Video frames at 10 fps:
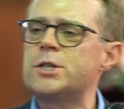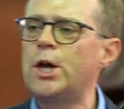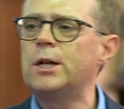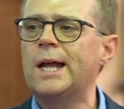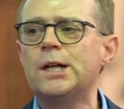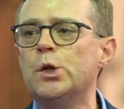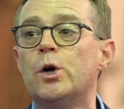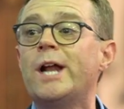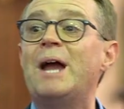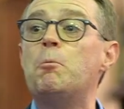sound like,
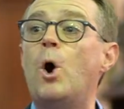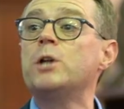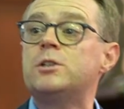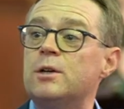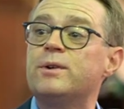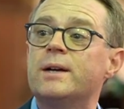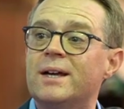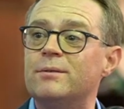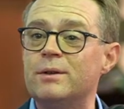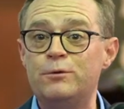"Lord, I want to forgive."